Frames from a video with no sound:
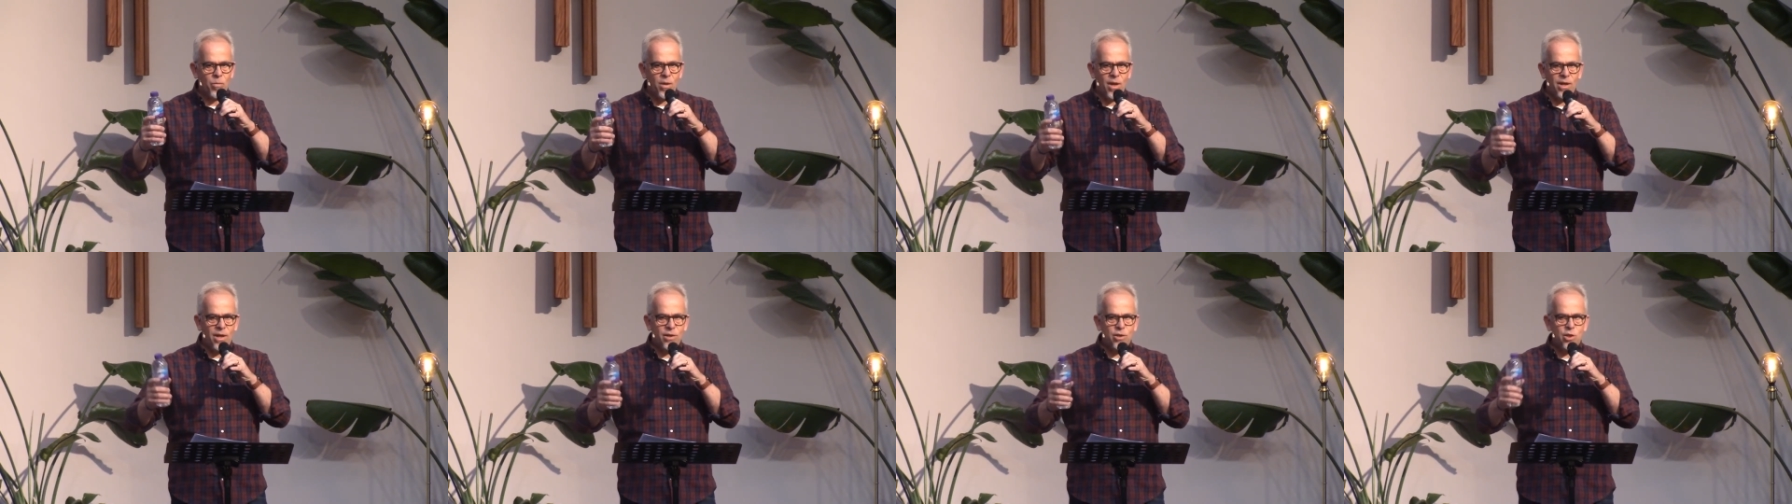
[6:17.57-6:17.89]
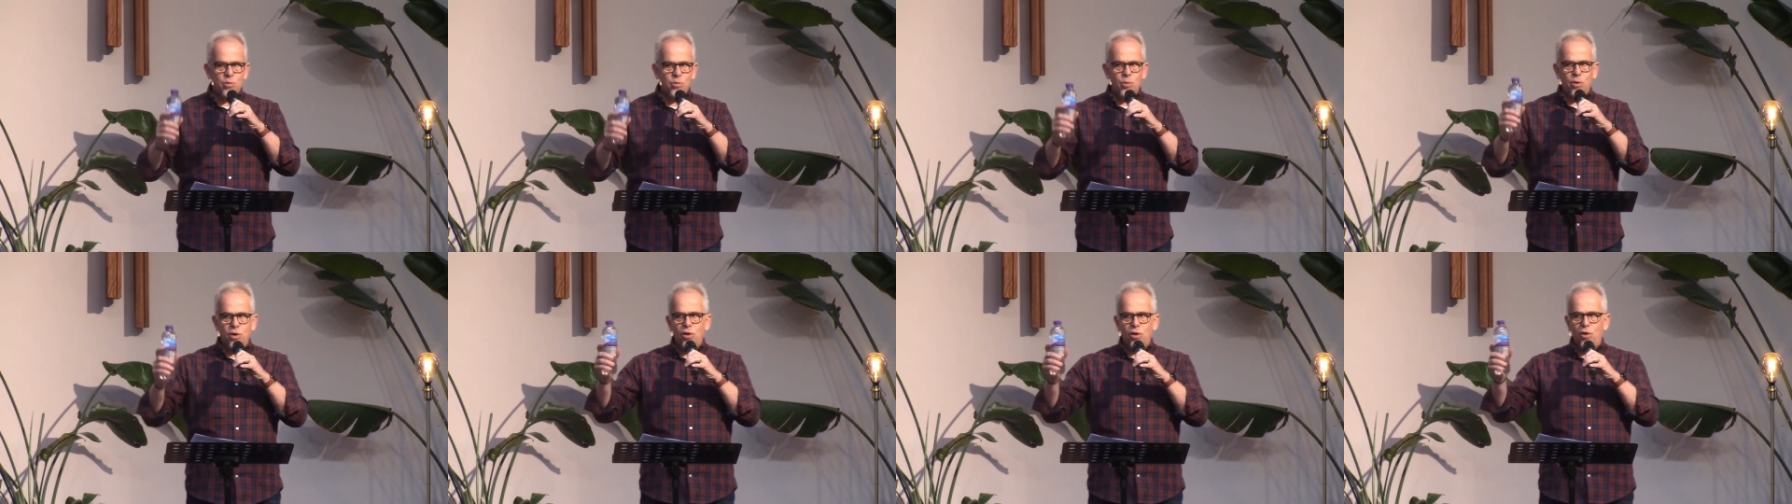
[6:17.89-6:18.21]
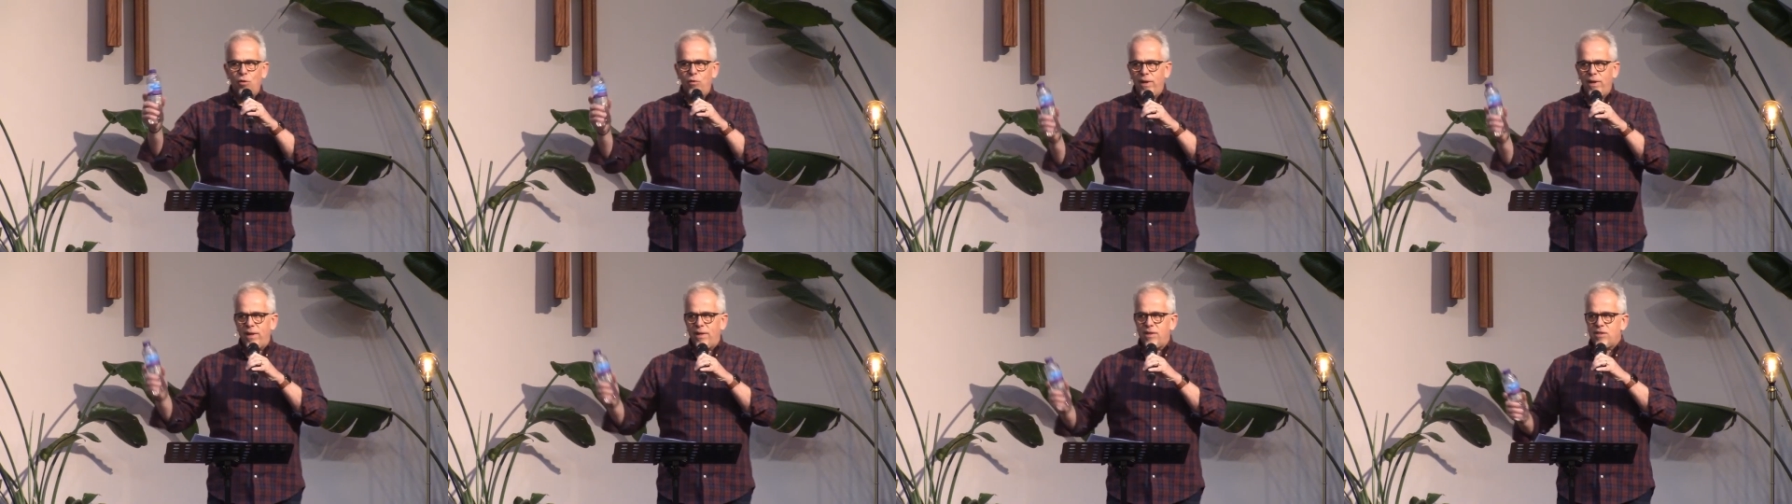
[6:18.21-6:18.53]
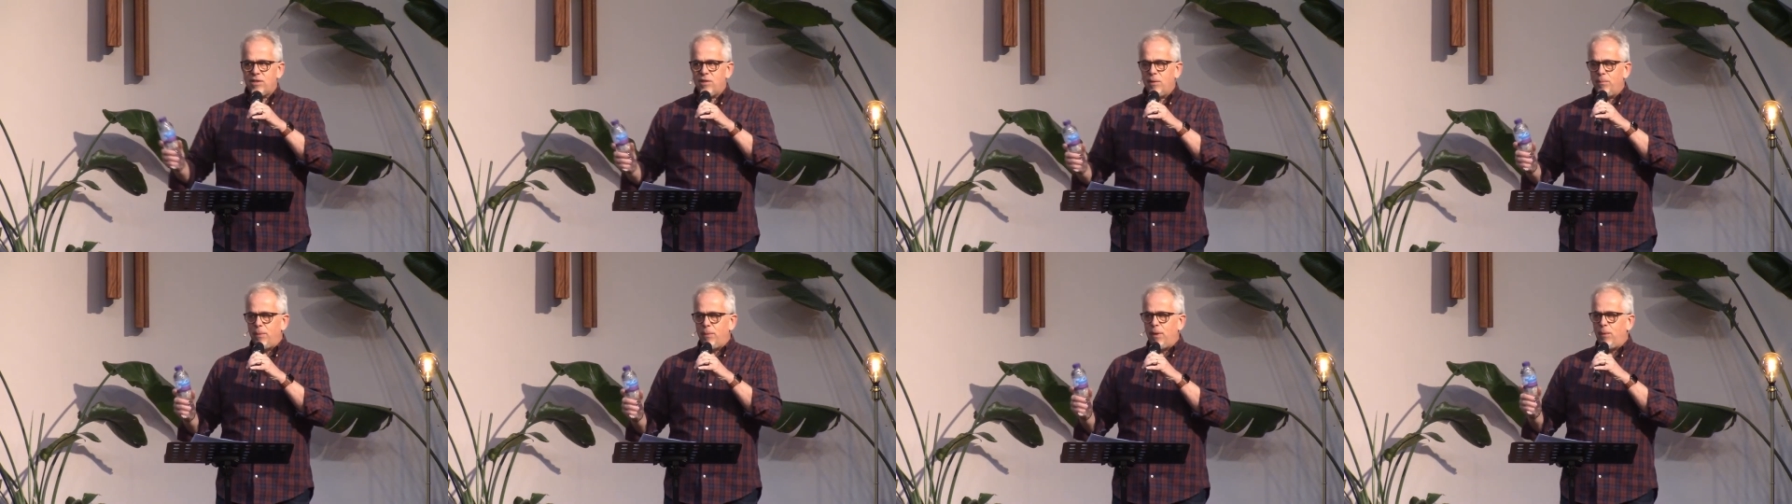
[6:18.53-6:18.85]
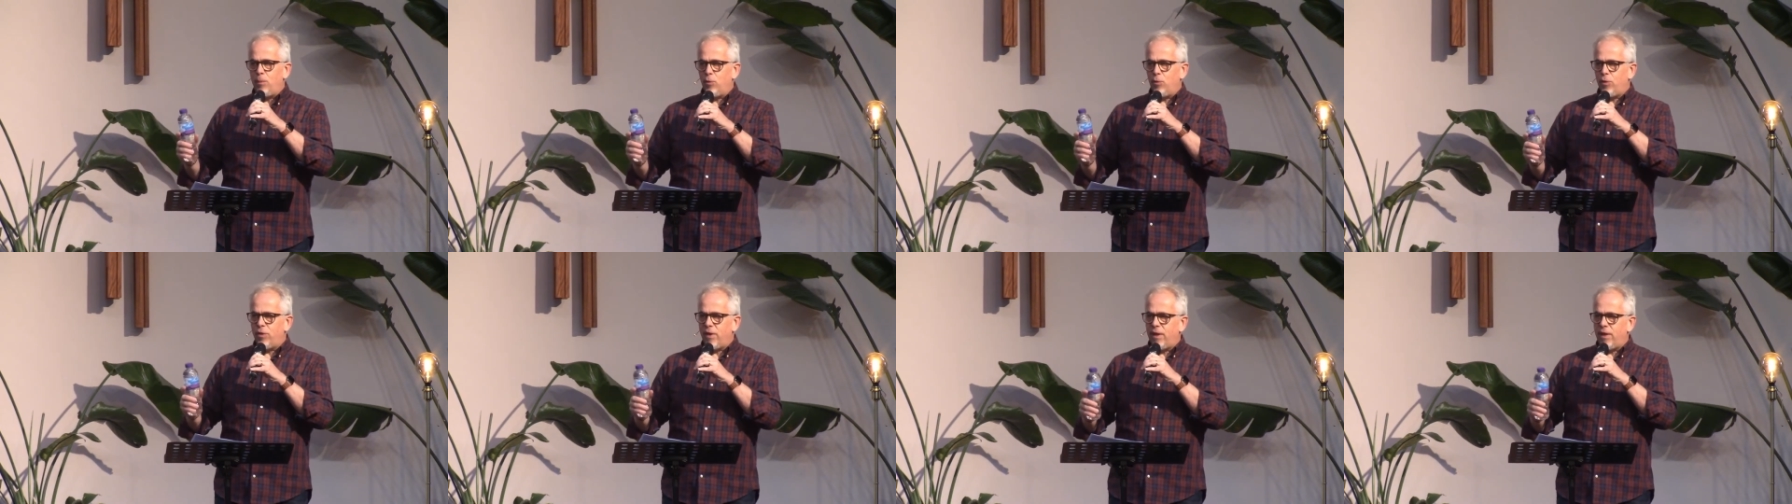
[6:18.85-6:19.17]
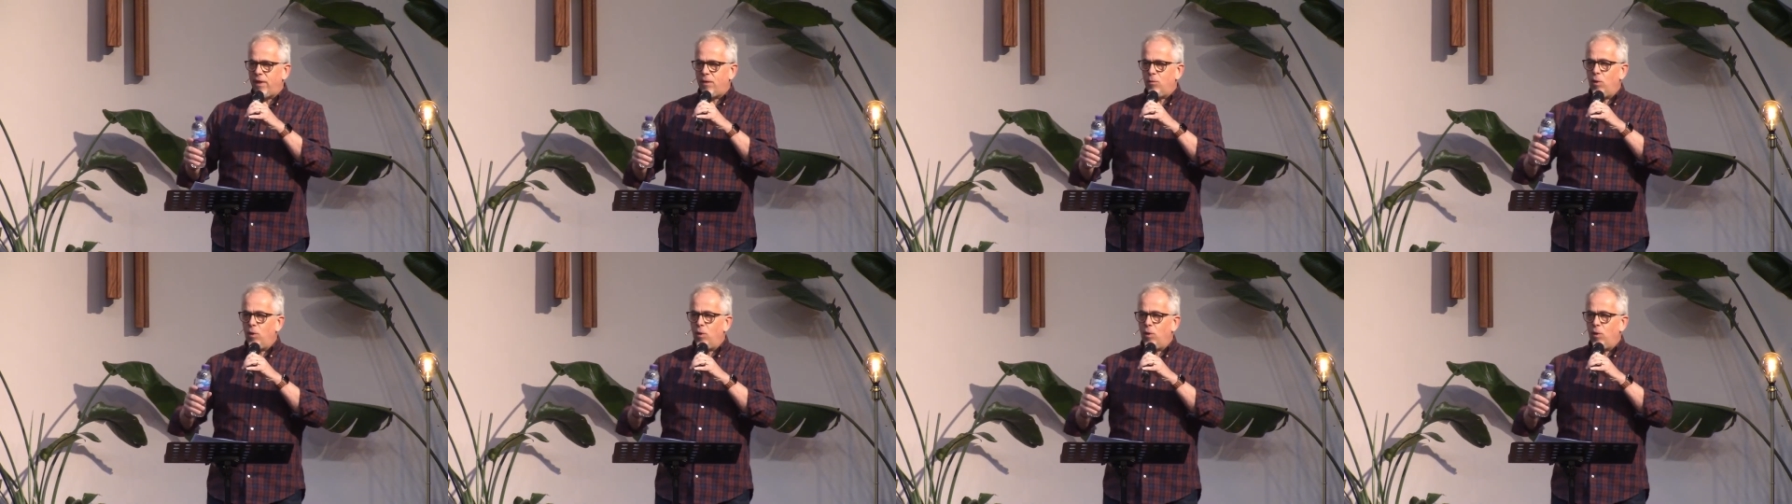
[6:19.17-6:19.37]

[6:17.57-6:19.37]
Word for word: I just want to correct because some people think,